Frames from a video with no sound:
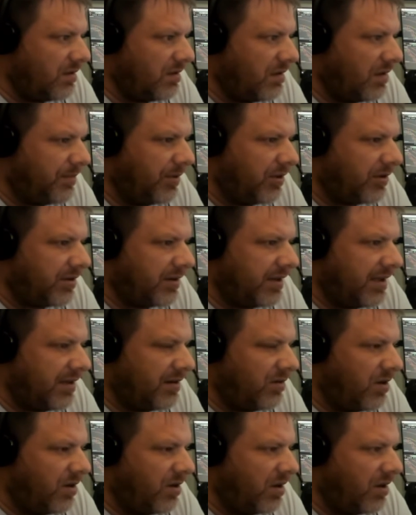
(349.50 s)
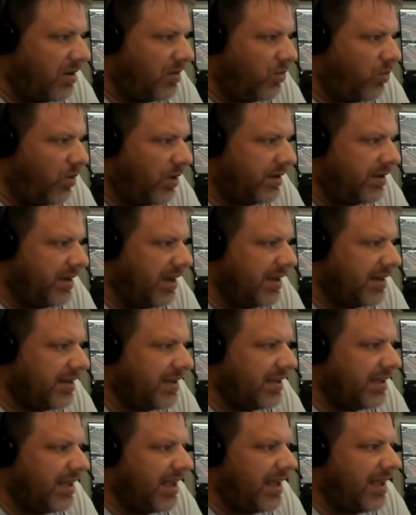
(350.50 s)
I'd be looking at
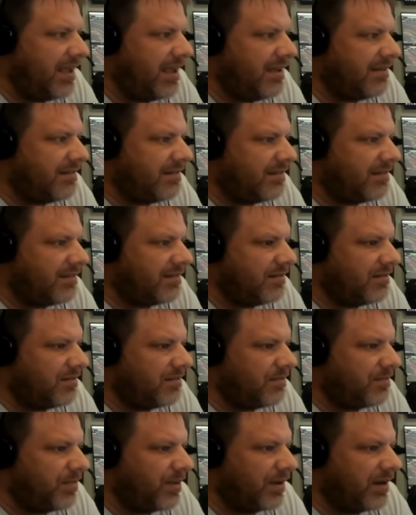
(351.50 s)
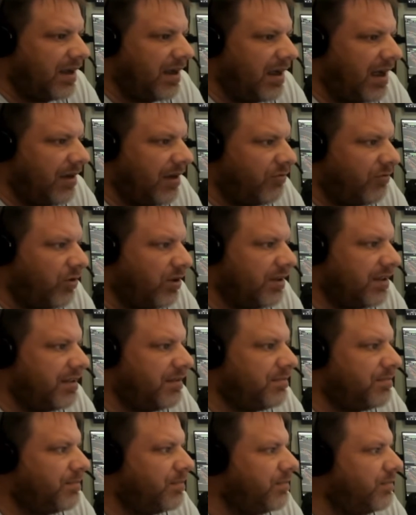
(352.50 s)
198, but I
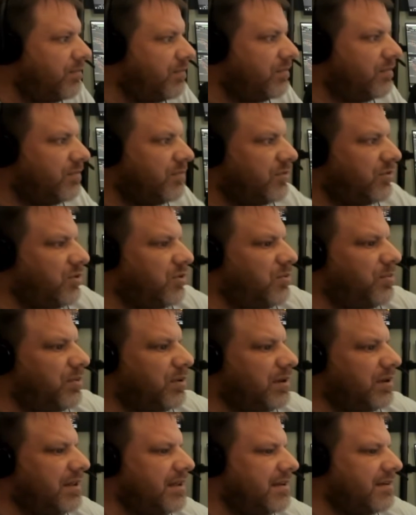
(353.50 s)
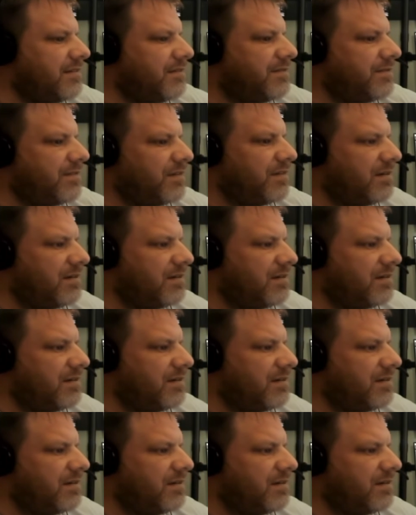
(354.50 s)
really do believe